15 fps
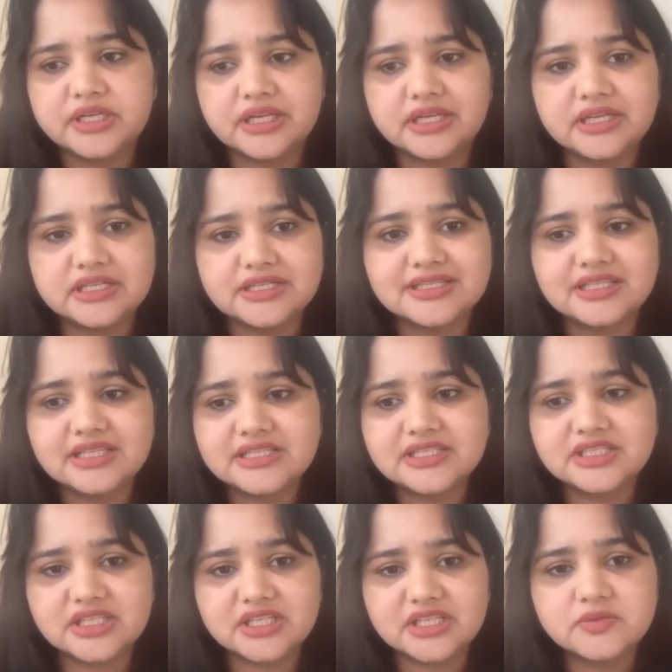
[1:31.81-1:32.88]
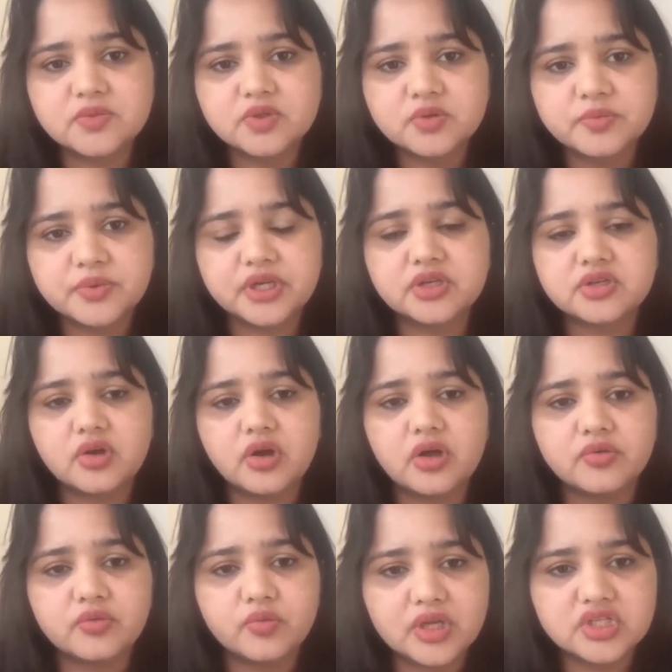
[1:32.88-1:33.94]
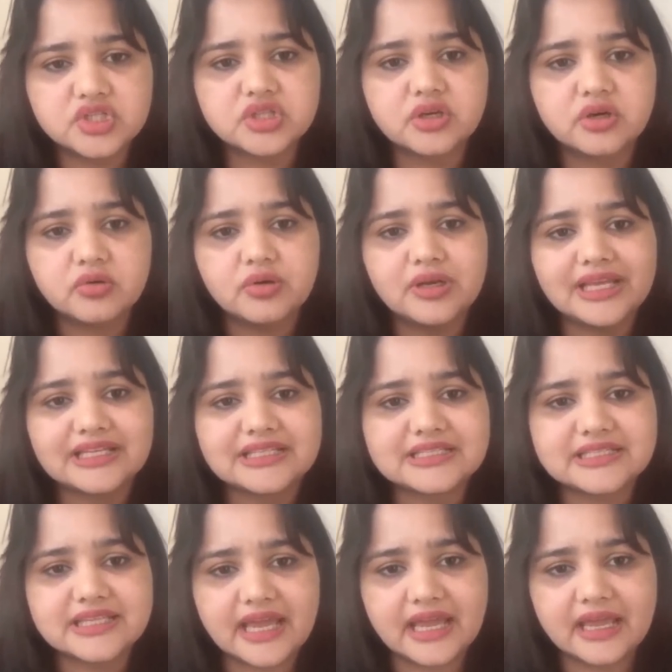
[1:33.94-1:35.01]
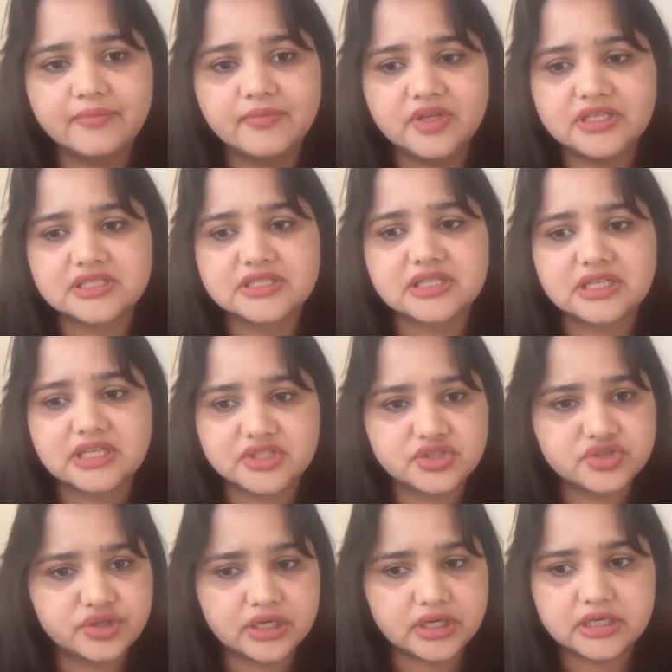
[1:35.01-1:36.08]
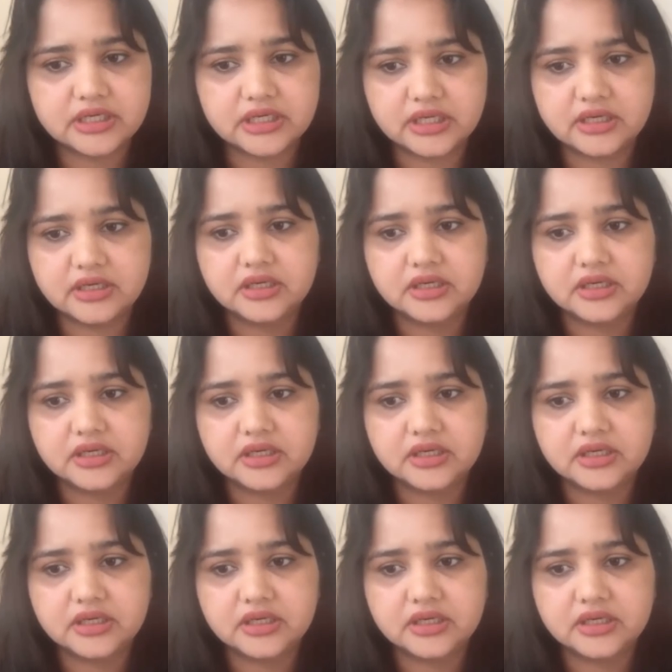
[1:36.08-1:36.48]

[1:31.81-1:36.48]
and it is this test blueprint on which the whole exam is constructed.